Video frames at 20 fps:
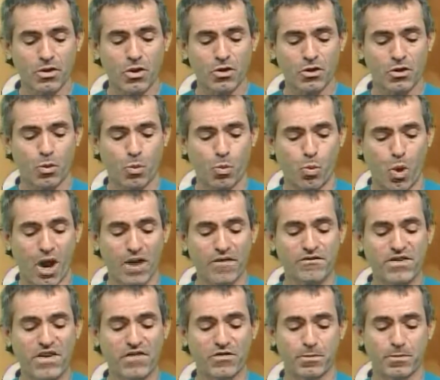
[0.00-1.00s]
The
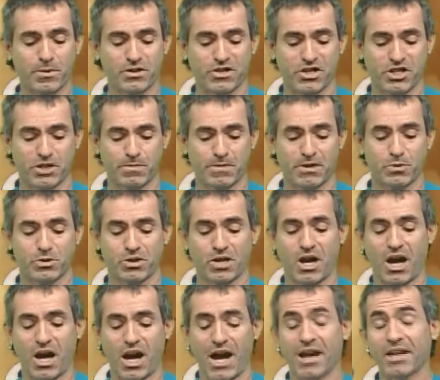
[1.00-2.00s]
one fifth of participants with the
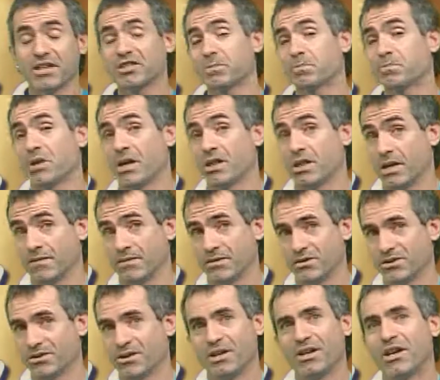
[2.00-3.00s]
highest blood
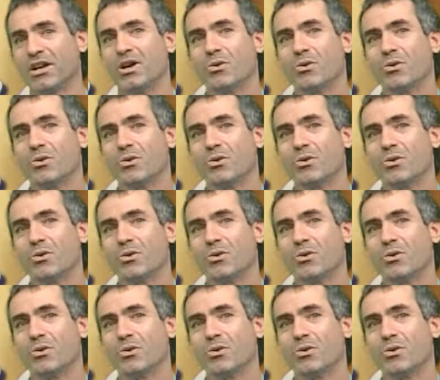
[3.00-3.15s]
levels,